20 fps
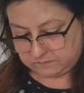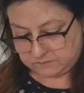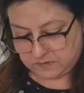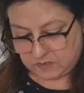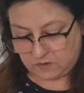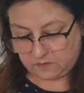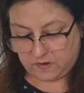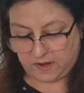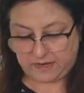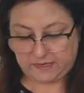
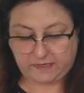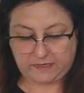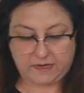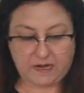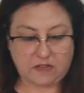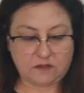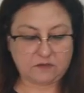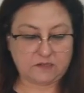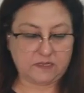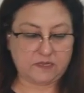Alright,
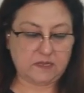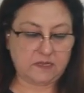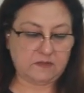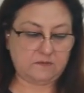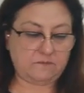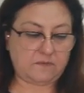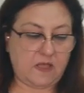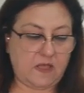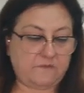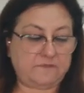now
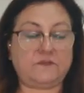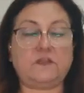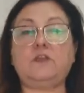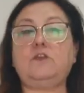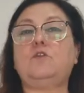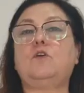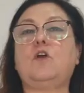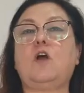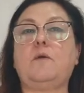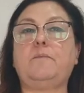after
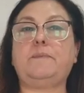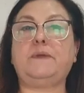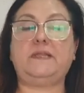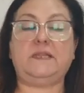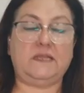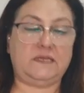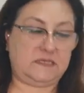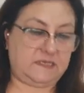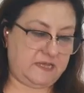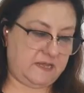you copy
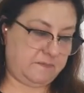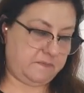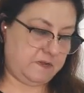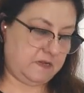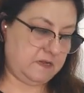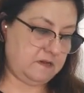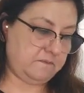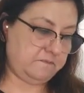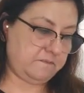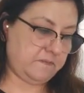the
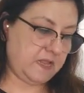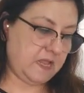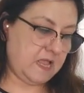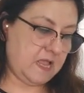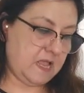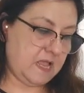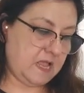table,